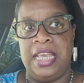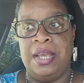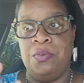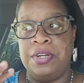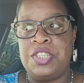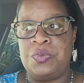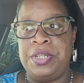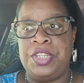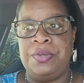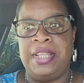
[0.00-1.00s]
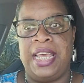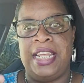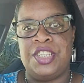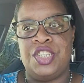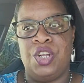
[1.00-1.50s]
And once we do that,
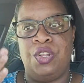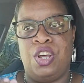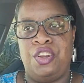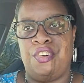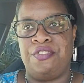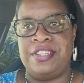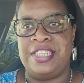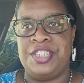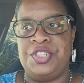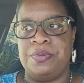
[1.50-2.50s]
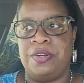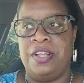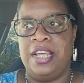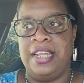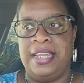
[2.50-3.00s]
it's no longer residual.
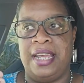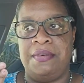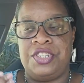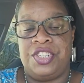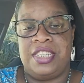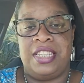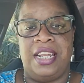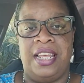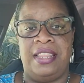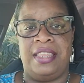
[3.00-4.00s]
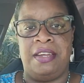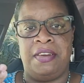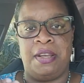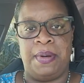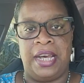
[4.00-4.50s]
Now it's just that
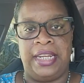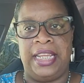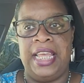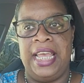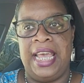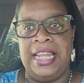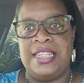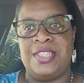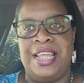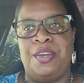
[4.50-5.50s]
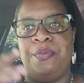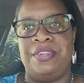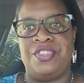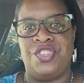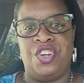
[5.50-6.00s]
etheric body. And it's like we're
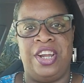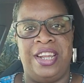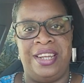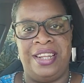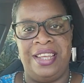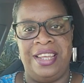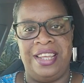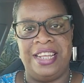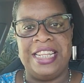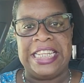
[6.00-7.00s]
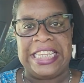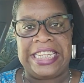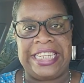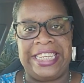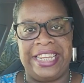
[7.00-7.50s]
starting
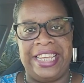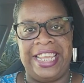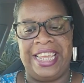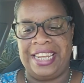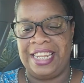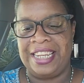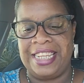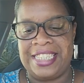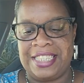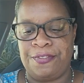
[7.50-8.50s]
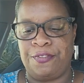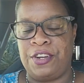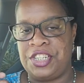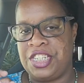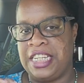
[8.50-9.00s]
clean again, a nice,
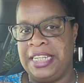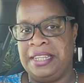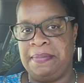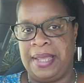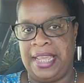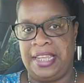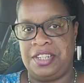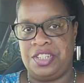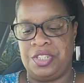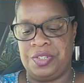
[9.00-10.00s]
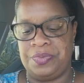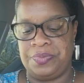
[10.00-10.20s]
fresh, clean page.